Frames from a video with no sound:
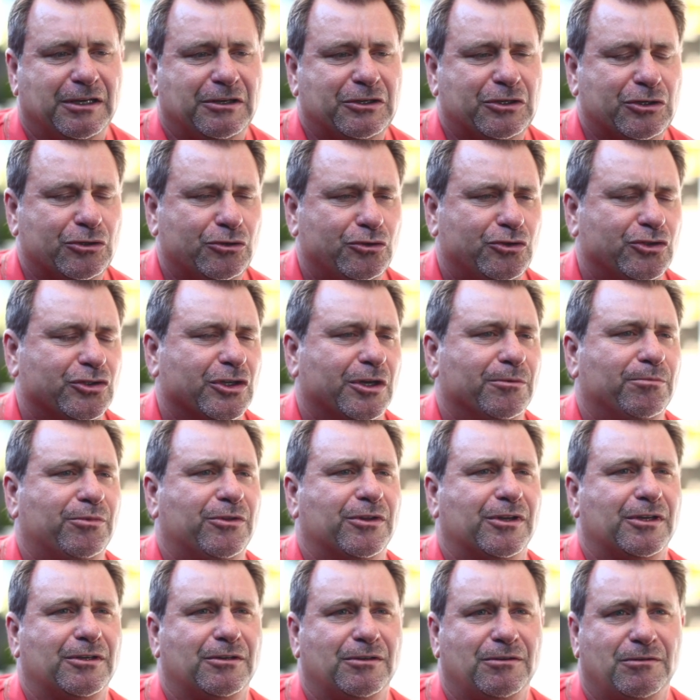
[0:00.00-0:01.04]
do
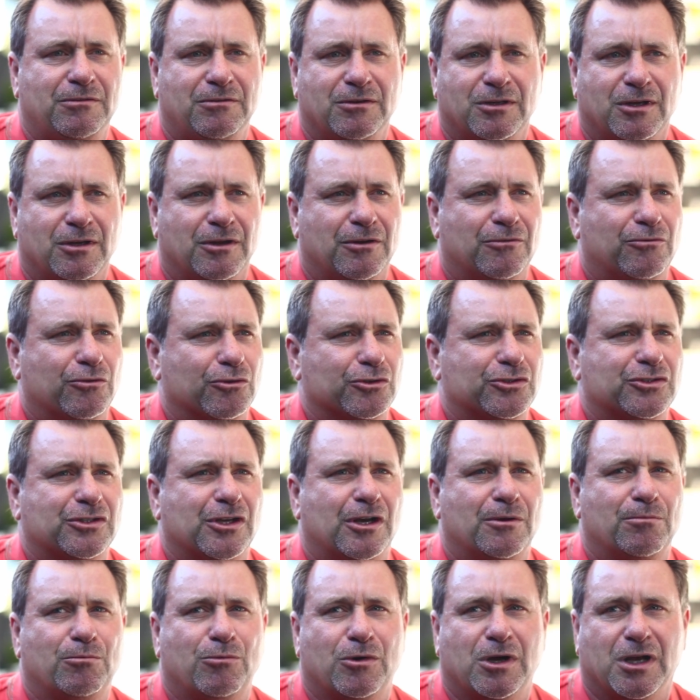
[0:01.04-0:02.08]
something for
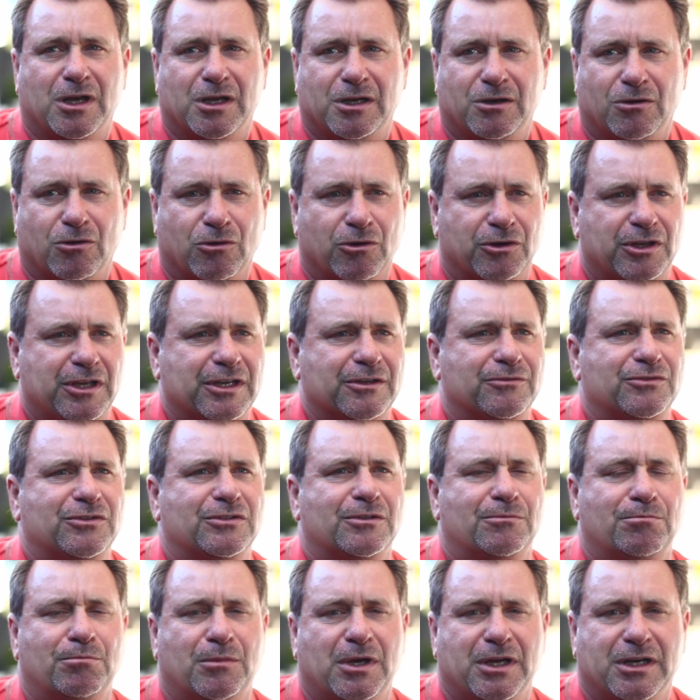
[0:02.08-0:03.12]
someone or give
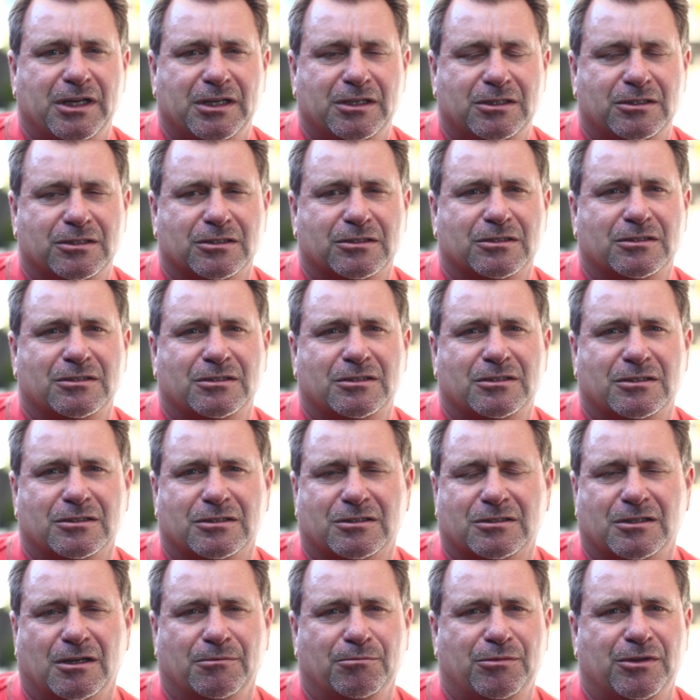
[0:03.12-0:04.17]
some money to
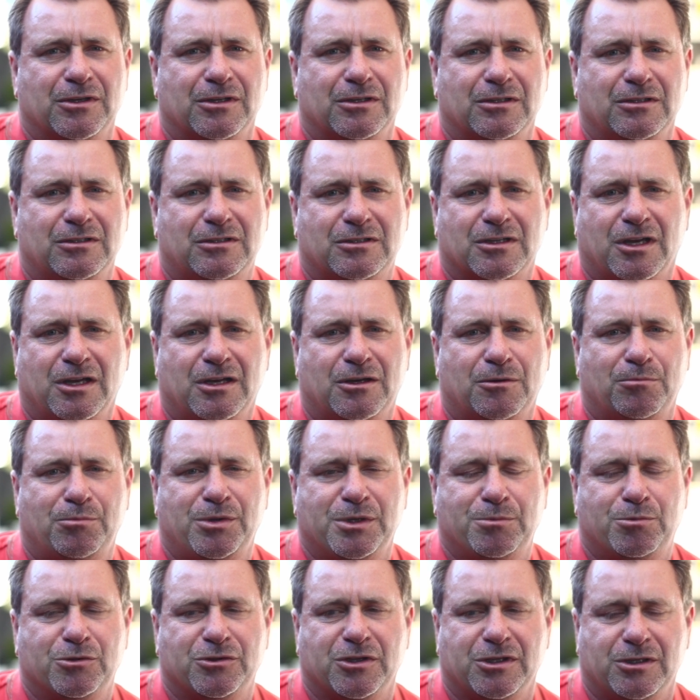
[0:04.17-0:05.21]
something to help
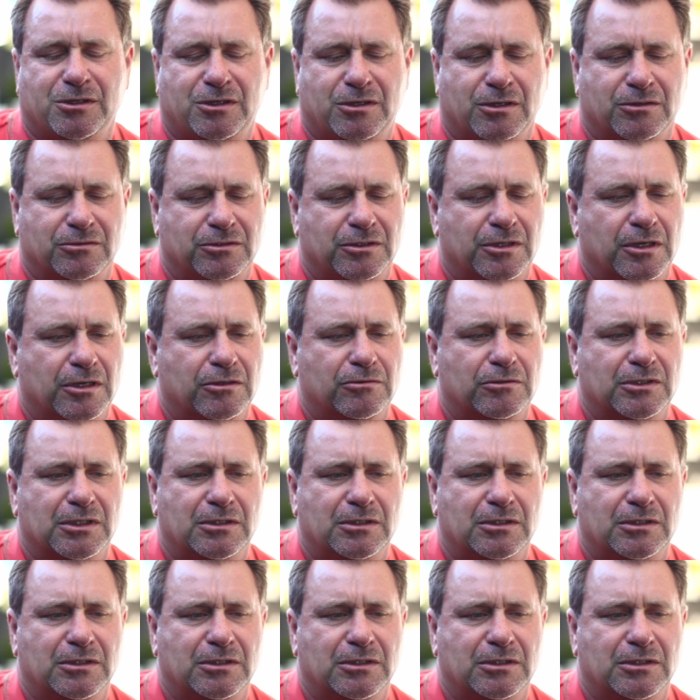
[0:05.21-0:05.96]
people that you don't know.